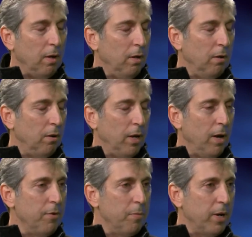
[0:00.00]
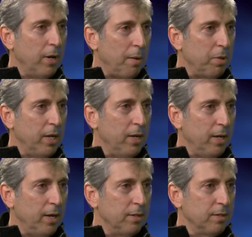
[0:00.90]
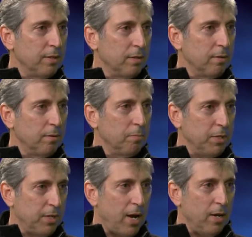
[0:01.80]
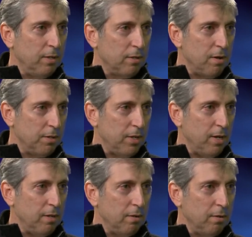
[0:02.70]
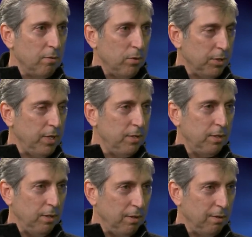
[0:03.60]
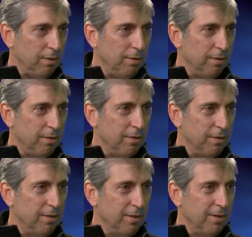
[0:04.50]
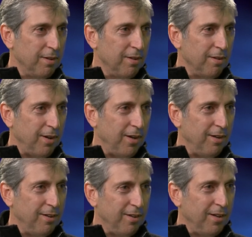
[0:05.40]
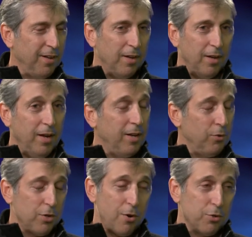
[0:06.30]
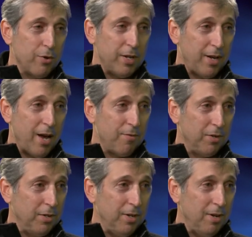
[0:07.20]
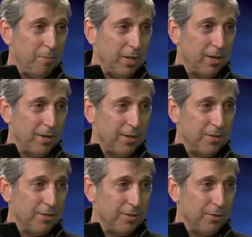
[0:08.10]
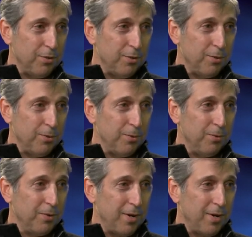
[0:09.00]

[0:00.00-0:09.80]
you know, everybody I played against besides Lawrence Taylor was easy, right? And it was always great to have on your team because you knew